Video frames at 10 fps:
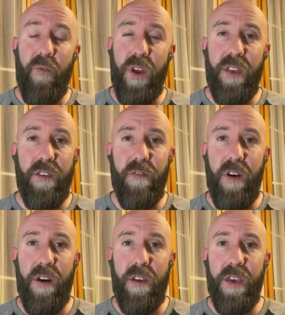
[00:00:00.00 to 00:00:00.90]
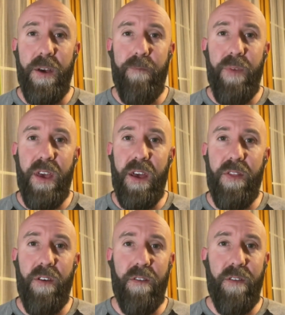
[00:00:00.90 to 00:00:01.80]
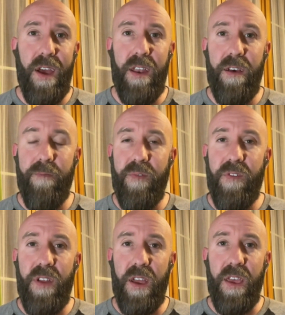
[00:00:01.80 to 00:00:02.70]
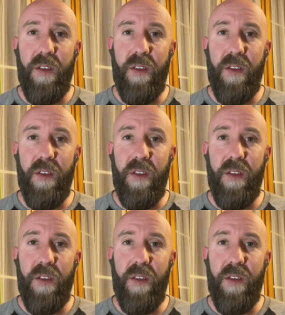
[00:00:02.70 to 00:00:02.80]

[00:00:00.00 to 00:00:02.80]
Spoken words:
have waited too long, and they're kind of stuck